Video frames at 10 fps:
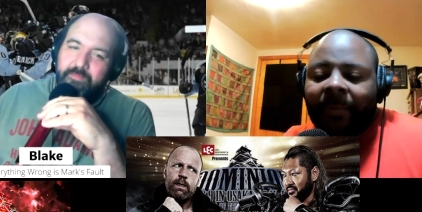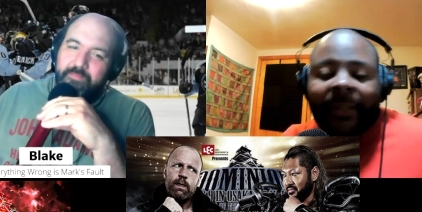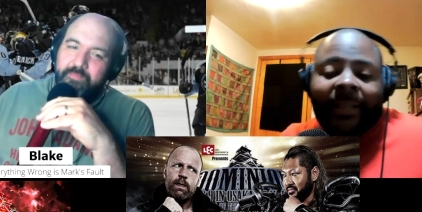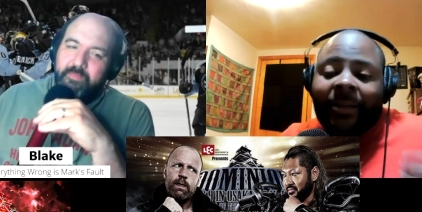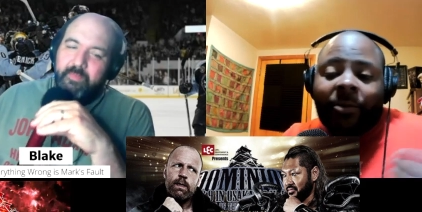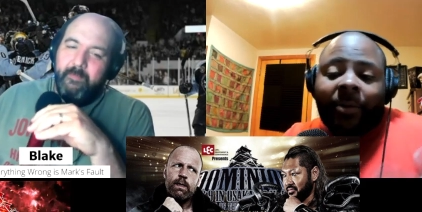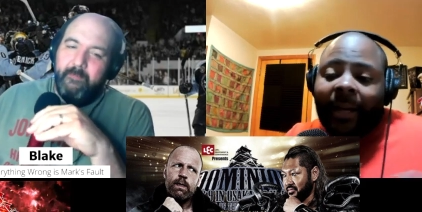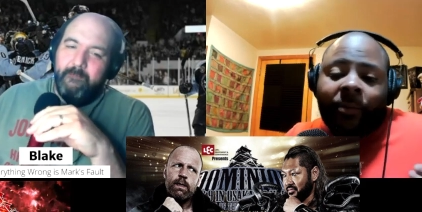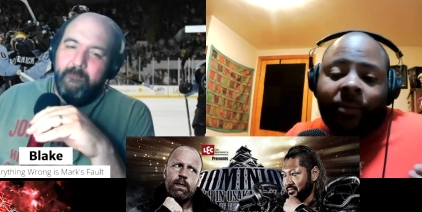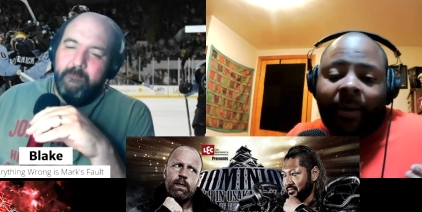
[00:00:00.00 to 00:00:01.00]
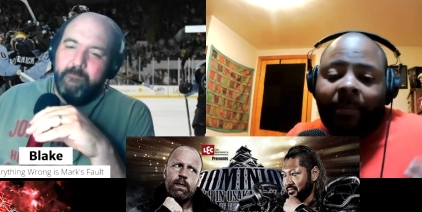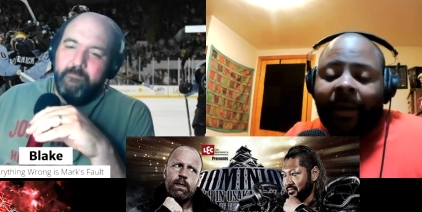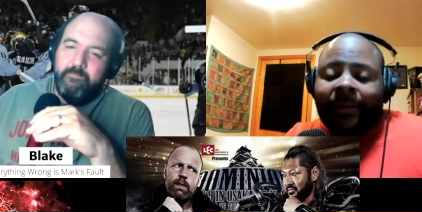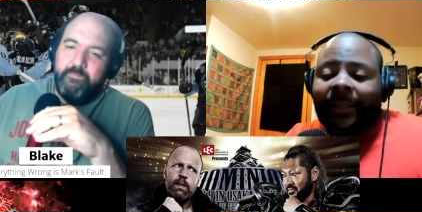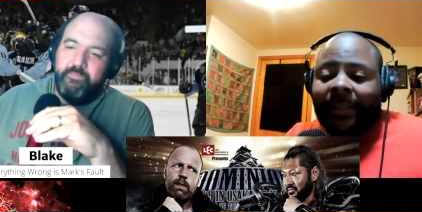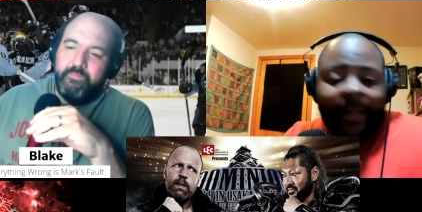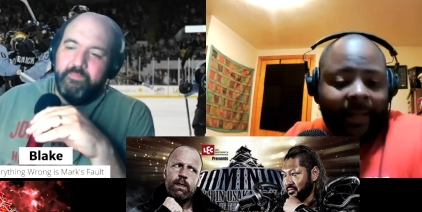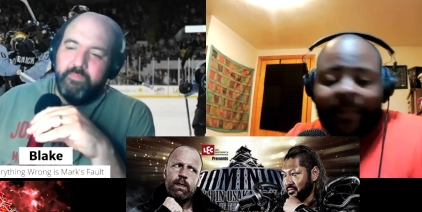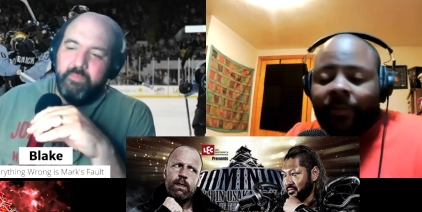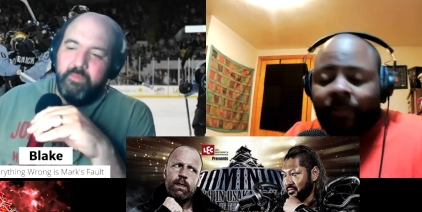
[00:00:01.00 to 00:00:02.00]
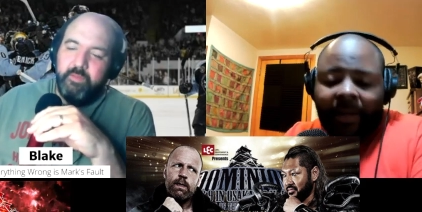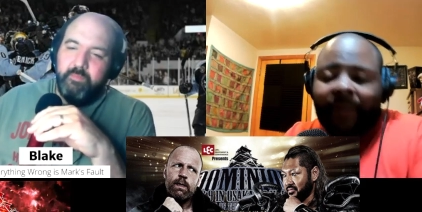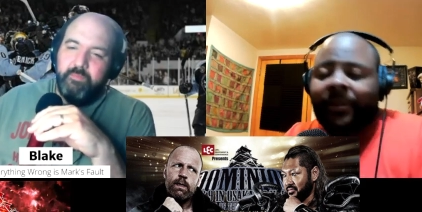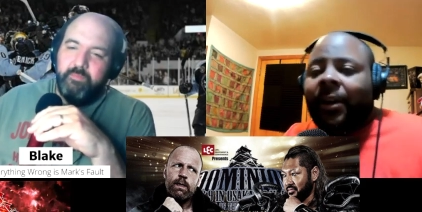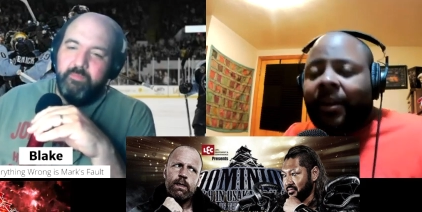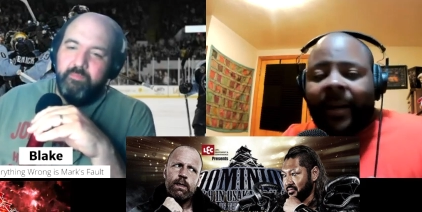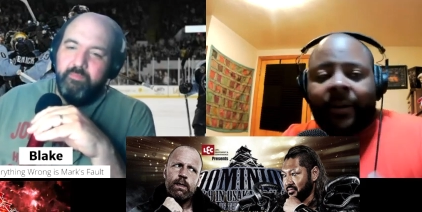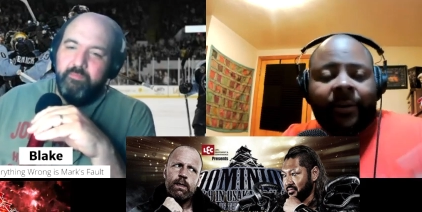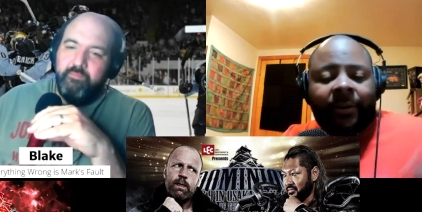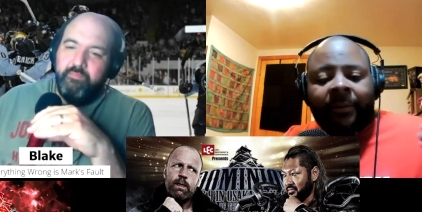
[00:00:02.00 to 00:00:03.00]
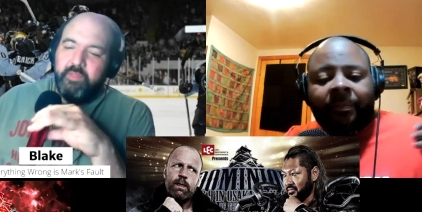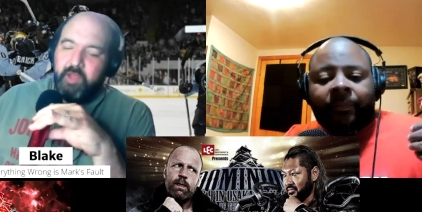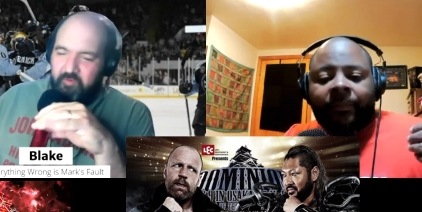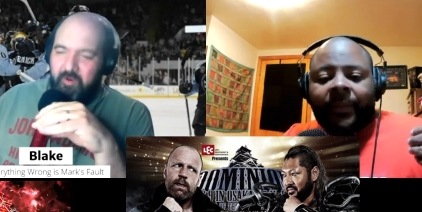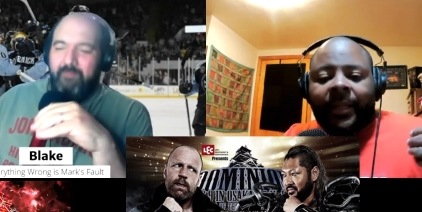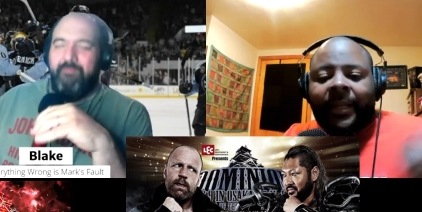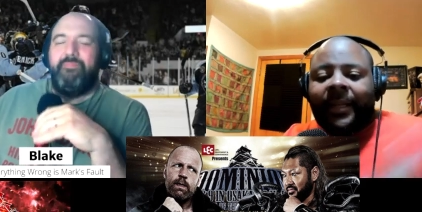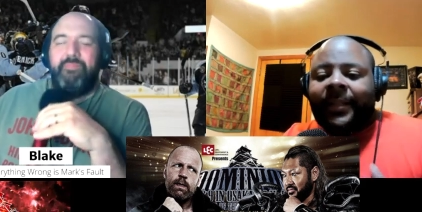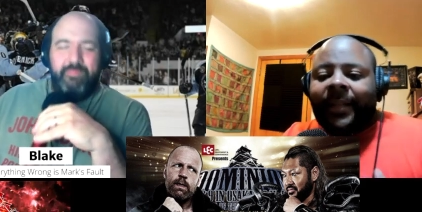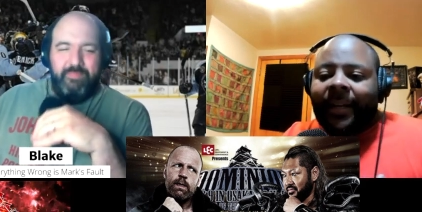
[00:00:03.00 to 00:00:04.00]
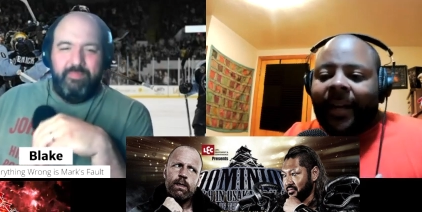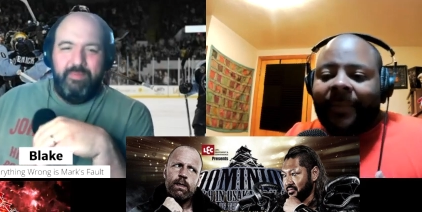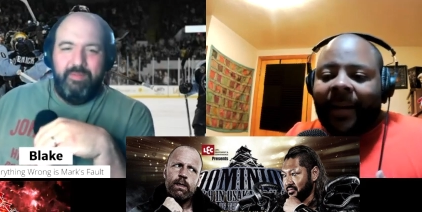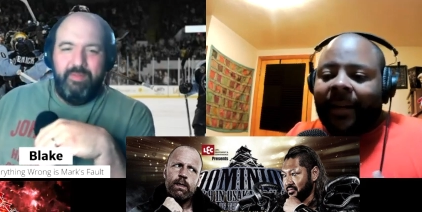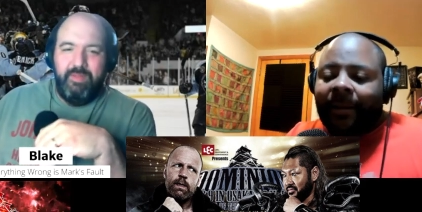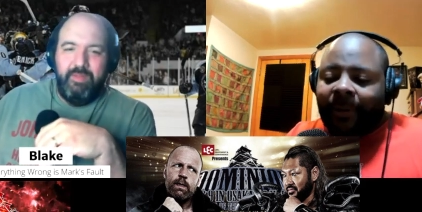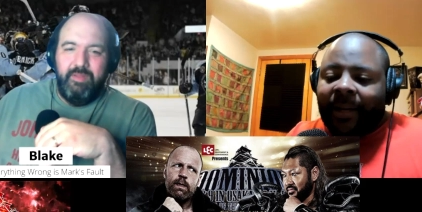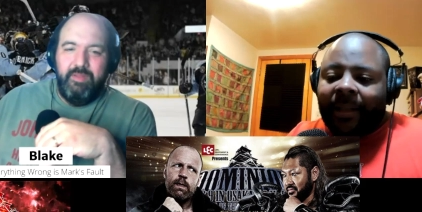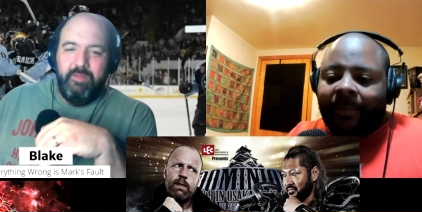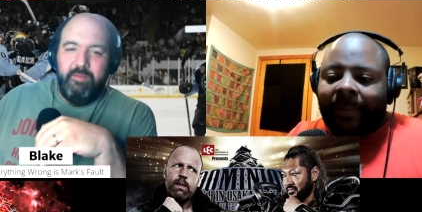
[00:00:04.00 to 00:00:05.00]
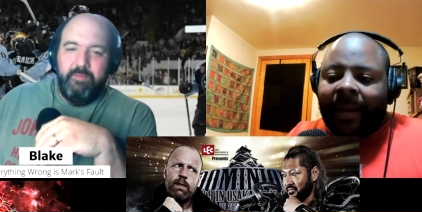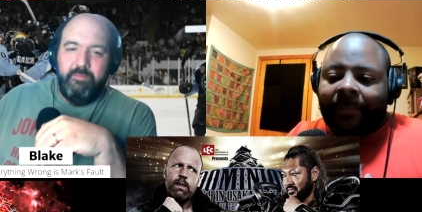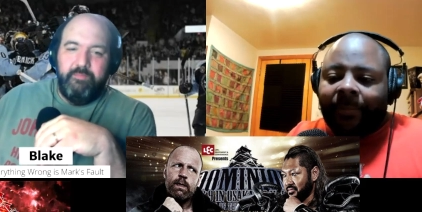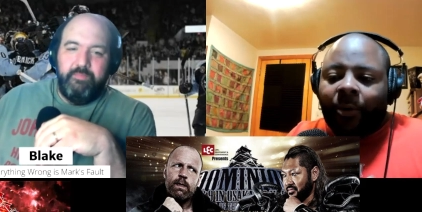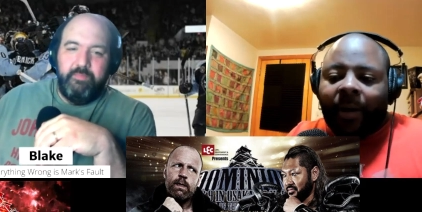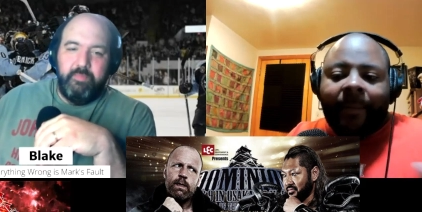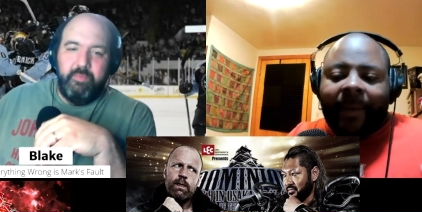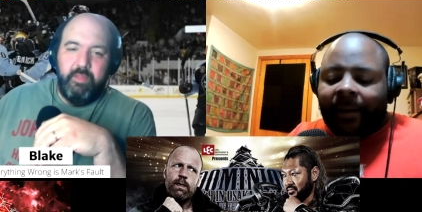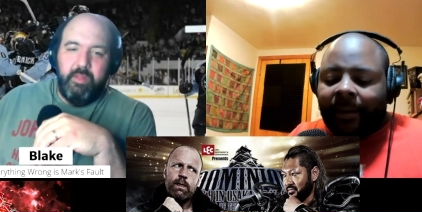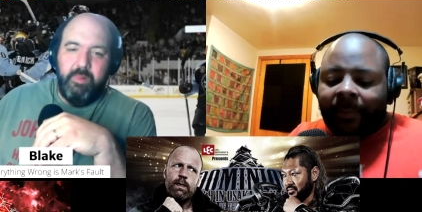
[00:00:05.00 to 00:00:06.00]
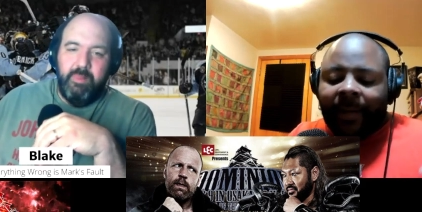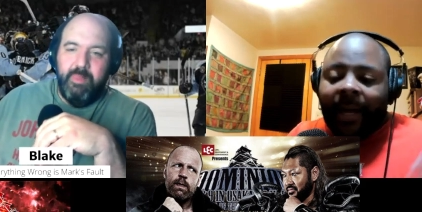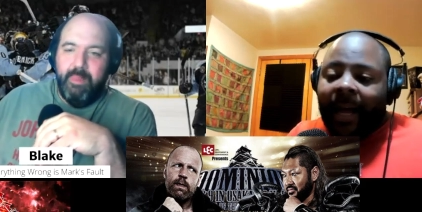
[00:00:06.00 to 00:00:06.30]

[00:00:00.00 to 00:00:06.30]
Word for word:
Speaker 1: because I do like what Moxley did. That's what I was talking about earlier. Go for it. He said, I'm not going to bring in the Blackpool Combat Club.